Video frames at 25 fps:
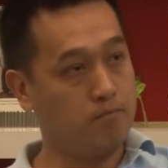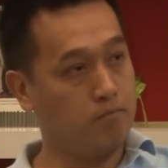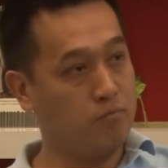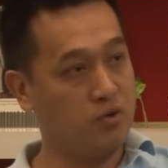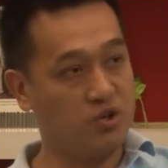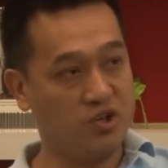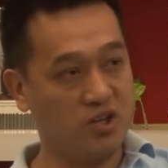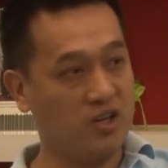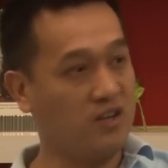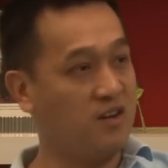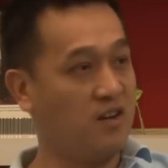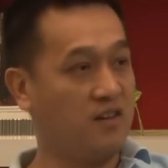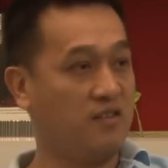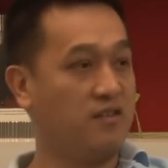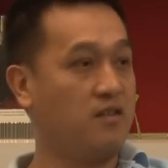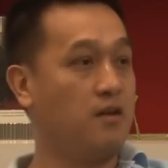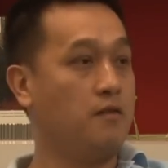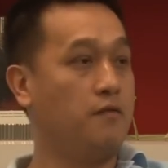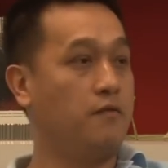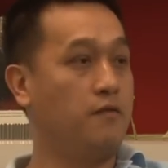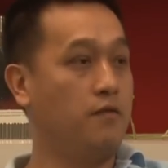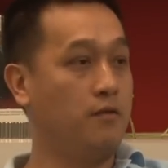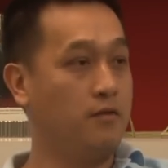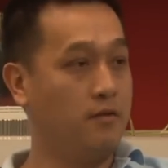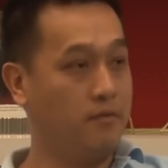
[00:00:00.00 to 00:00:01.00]
pitching their
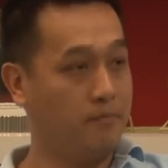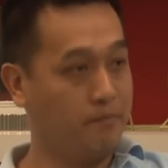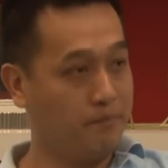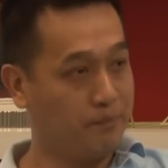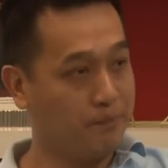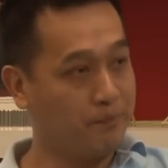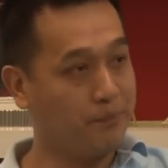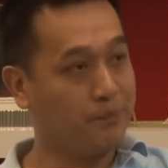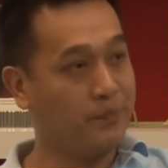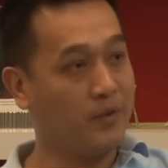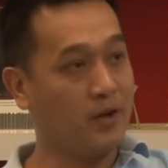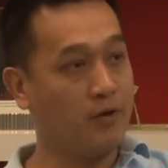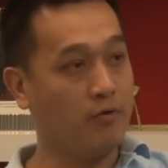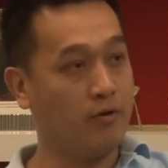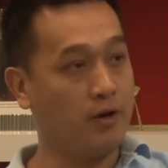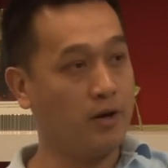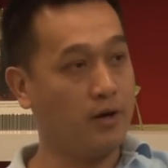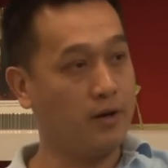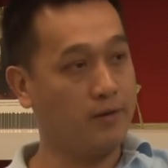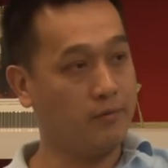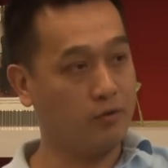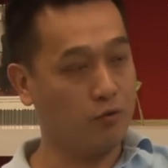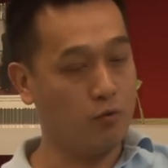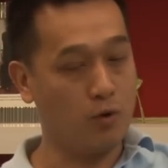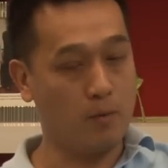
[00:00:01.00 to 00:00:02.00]
stuff,
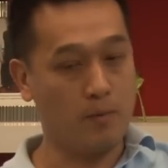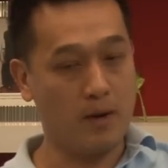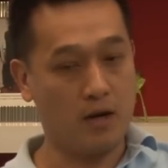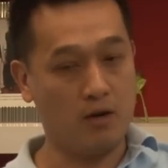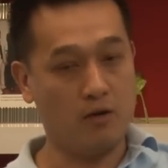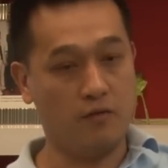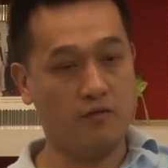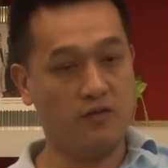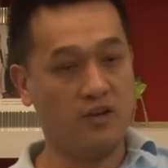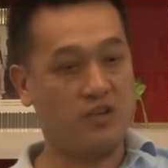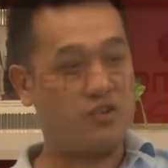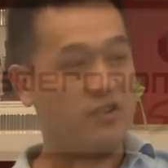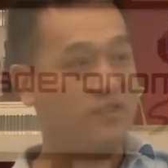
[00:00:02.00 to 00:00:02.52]
right, to a panel of